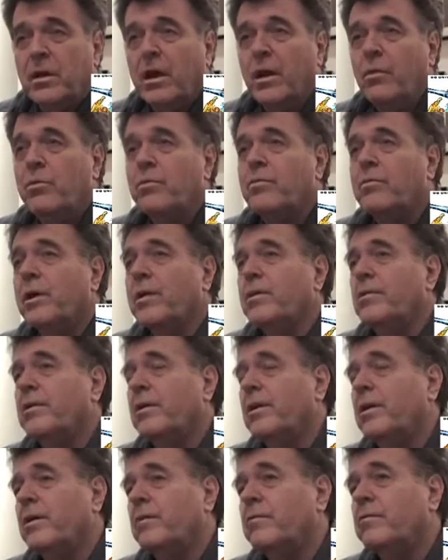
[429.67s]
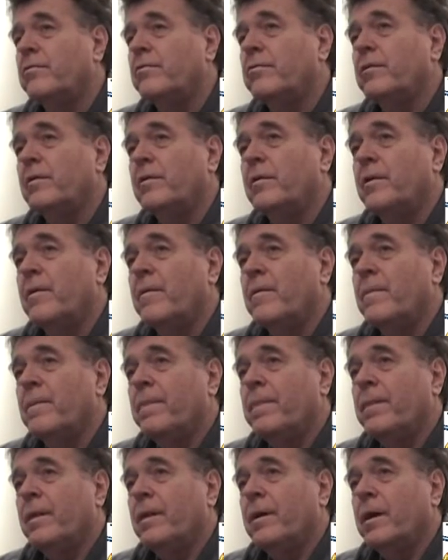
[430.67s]
I would rather have
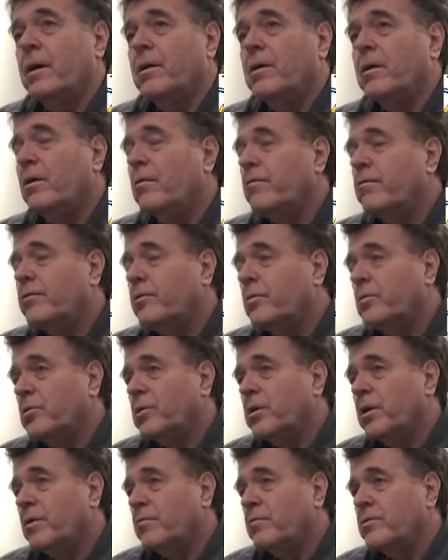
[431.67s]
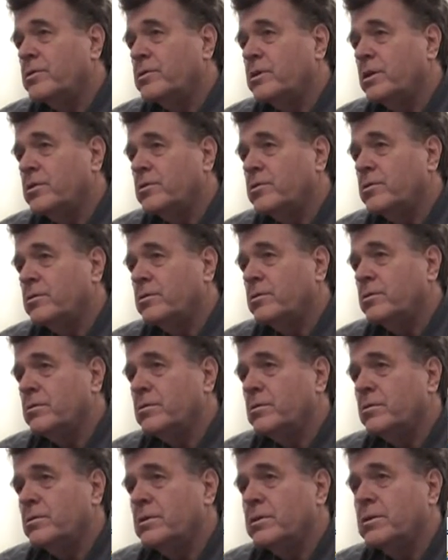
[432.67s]
a comfortable conversation
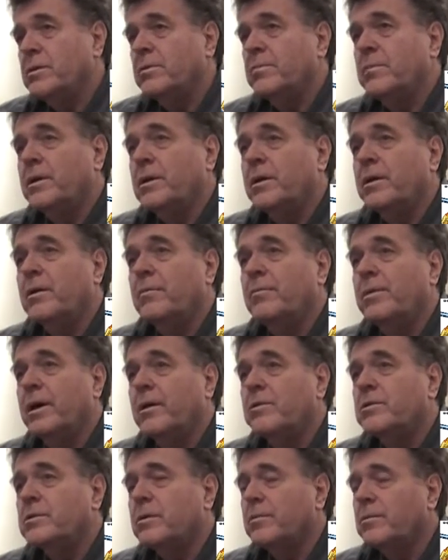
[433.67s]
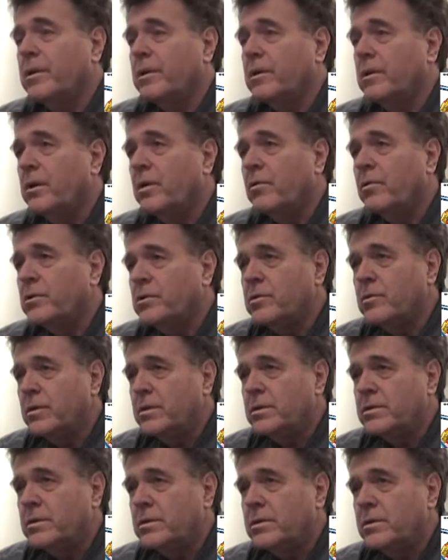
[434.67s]
with somebody about something they're
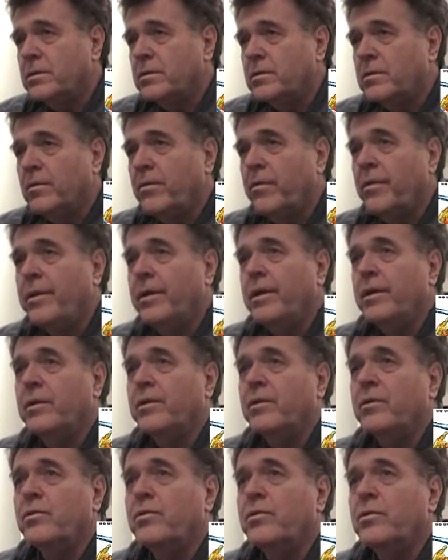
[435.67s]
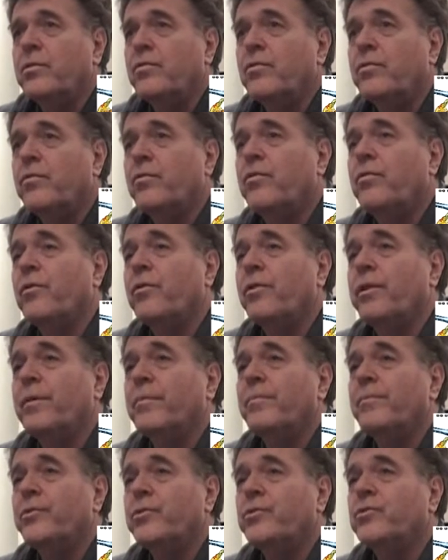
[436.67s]
interested in than for
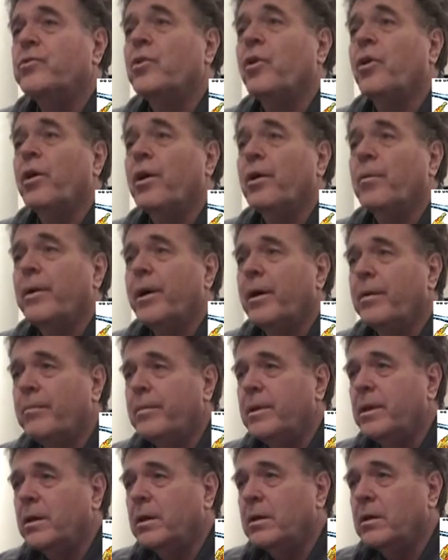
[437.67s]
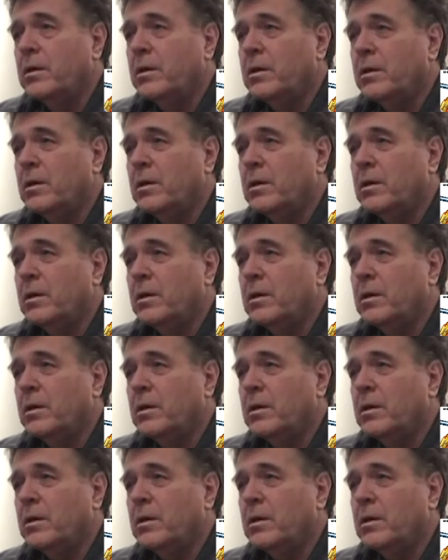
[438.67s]
them to talk about me.